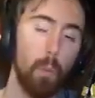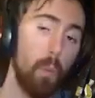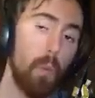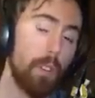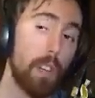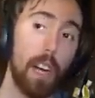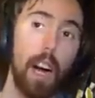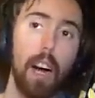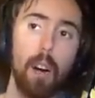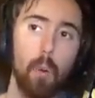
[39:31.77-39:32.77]
One second.
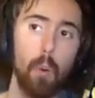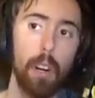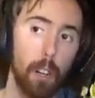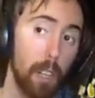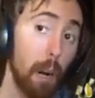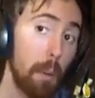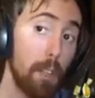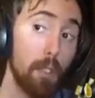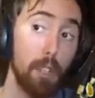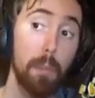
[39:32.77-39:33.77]
I'm gonna
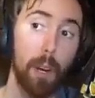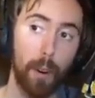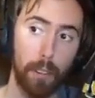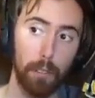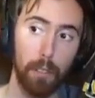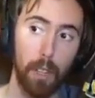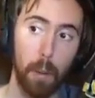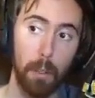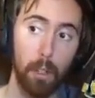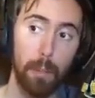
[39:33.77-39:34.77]
do
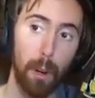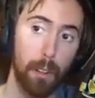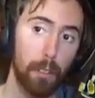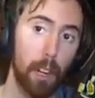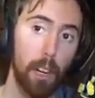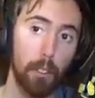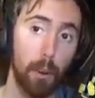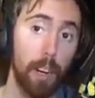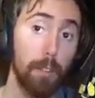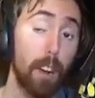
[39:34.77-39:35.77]
UBRS. So
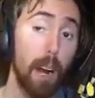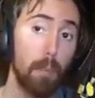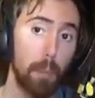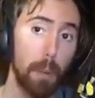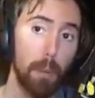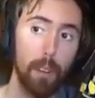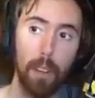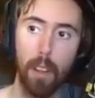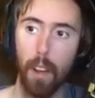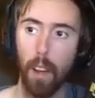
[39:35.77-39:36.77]
I need 5 more people.
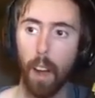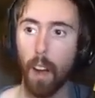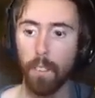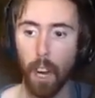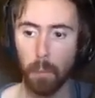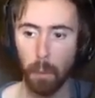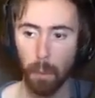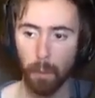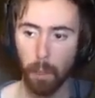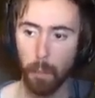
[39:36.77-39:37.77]
5 more
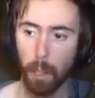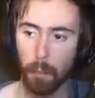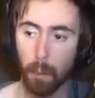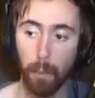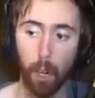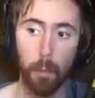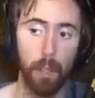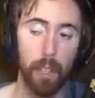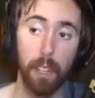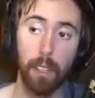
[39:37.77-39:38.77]
people for UBS,
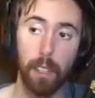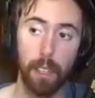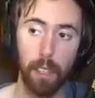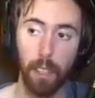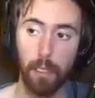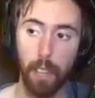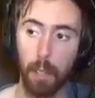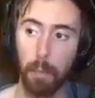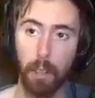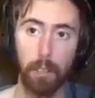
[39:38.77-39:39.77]
preferably a dedicated
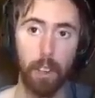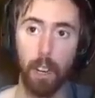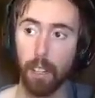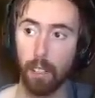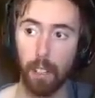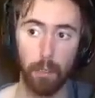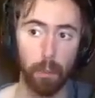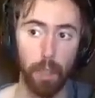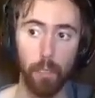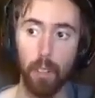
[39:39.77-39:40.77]
tank, but if not, that's
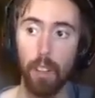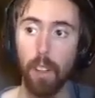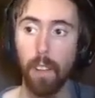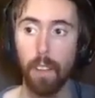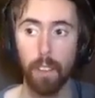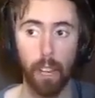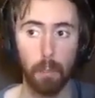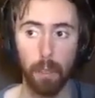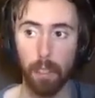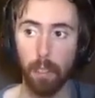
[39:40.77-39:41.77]
whatever. Not a
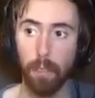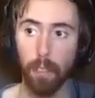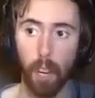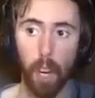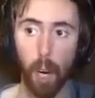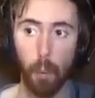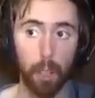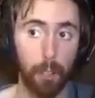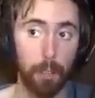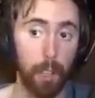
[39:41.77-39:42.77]
big deal. We're
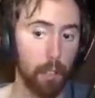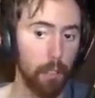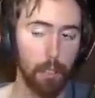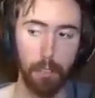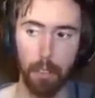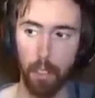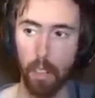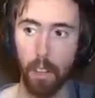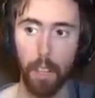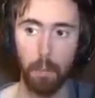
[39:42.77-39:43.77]
gonna finish this, and
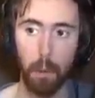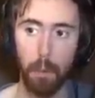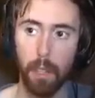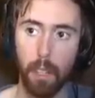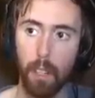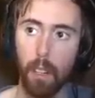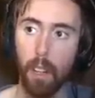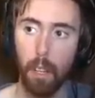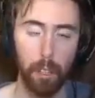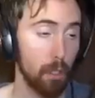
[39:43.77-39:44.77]
then we'll be
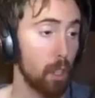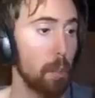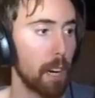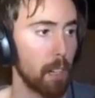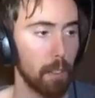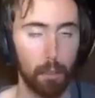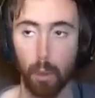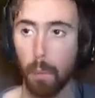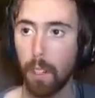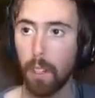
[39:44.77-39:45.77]
good to go back over to
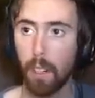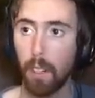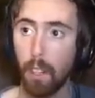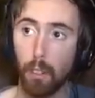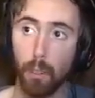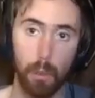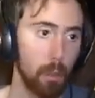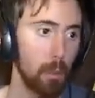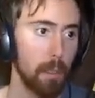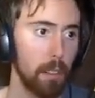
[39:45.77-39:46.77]
Stormwind and do the
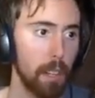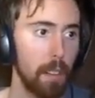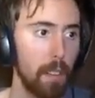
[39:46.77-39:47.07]
recruitment thing.